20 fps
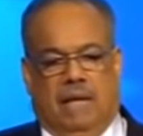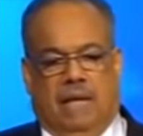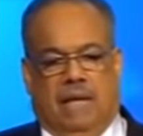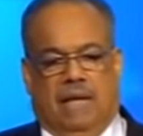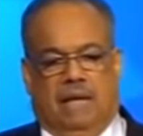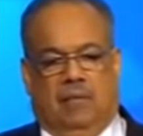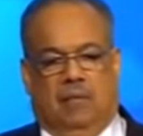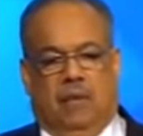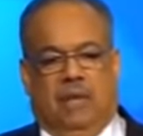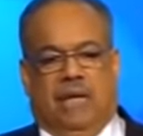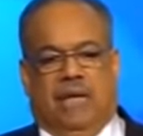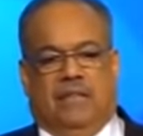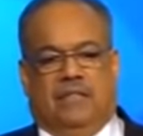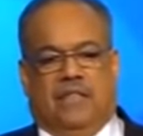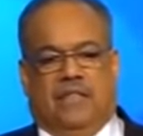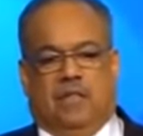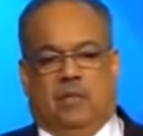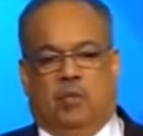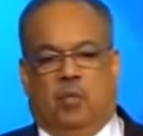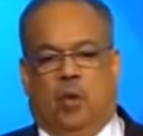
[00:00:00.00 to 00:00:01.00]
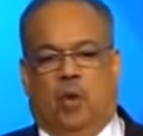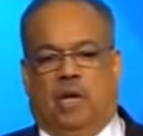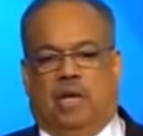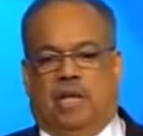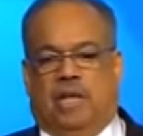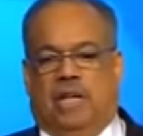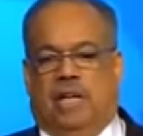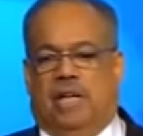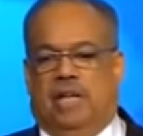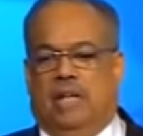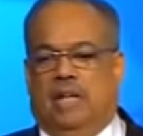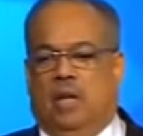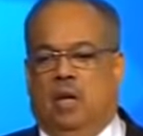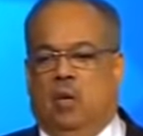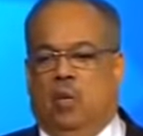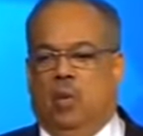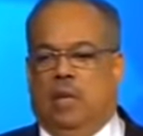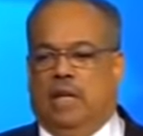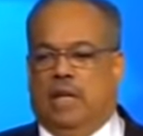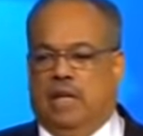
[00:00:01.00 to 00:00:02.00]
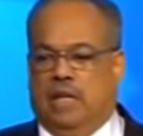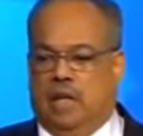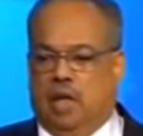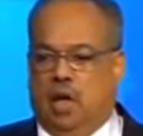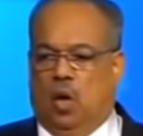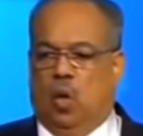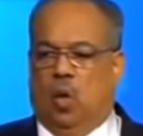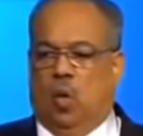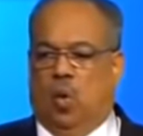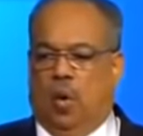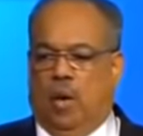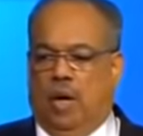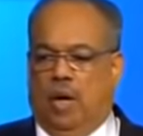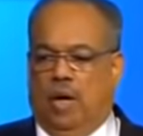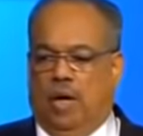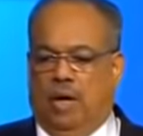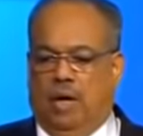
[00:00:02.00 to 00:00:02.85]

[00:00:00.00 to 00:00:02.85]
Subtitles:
And if we get this work done, we can go.